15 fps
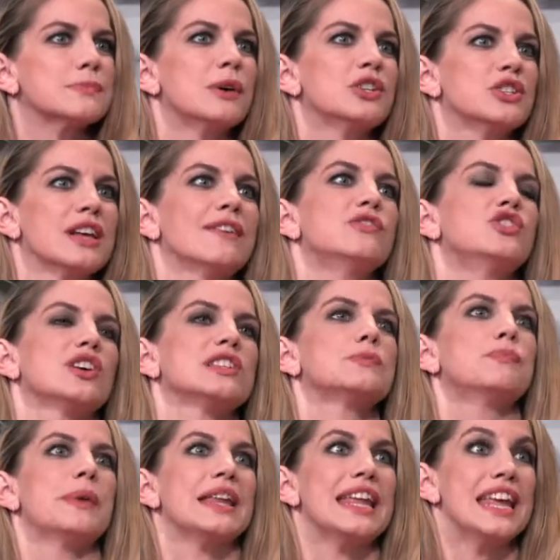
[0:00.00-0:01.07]
as much as I've just
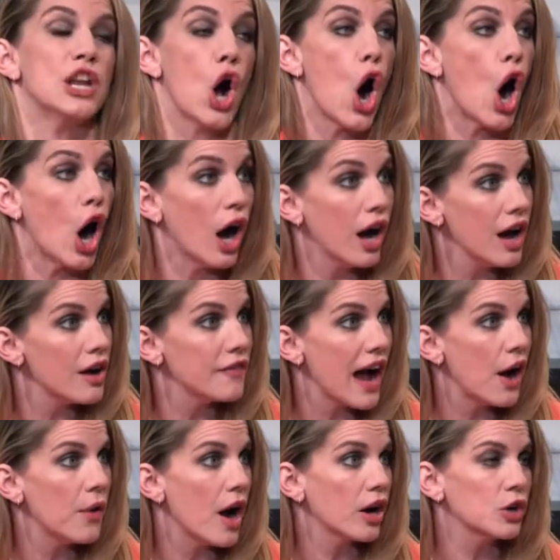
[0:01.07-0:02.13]
been in awe of
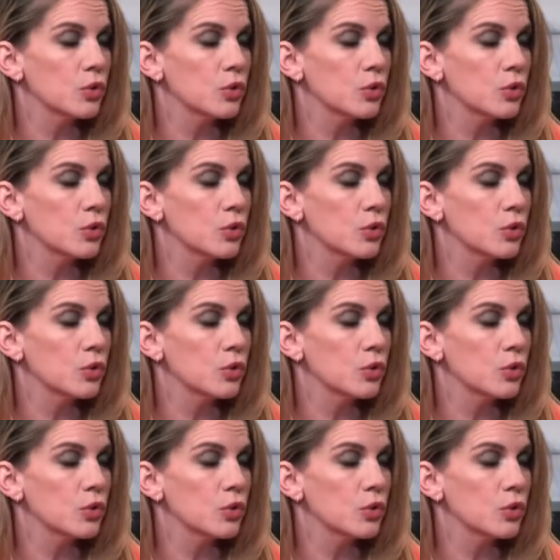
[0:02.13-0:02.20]
how wow.